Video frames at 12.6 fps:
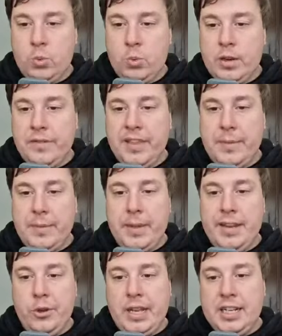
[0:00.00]
one of them,
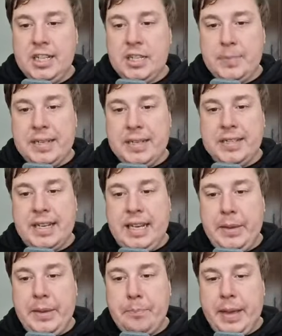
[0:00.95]
and you can just
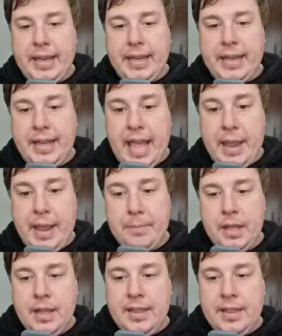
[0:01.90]
basically pick a game
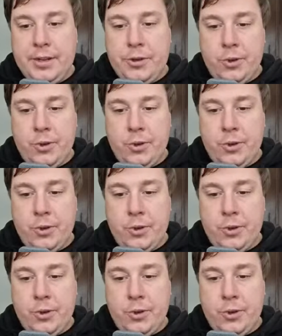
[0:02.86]
that you